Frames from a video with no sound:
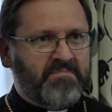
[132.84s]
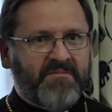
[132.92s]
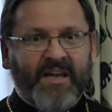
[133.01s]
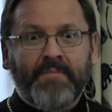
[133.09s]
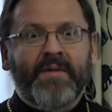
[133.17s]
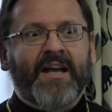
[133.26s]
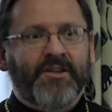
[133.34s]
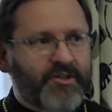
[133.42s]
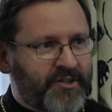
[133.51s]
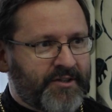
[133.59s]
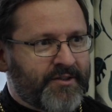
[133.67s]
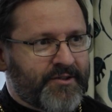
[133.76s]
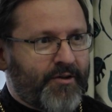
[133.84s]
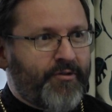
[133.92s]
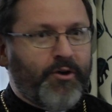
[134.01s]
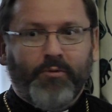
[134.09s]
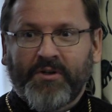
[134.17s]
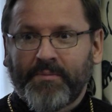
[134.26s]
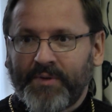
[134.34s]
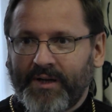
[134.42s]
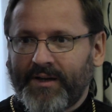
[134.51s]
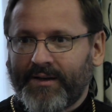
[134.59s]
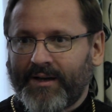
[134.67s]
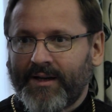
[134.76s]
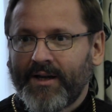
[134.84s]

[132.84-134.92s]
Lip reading: dimensions of the human being.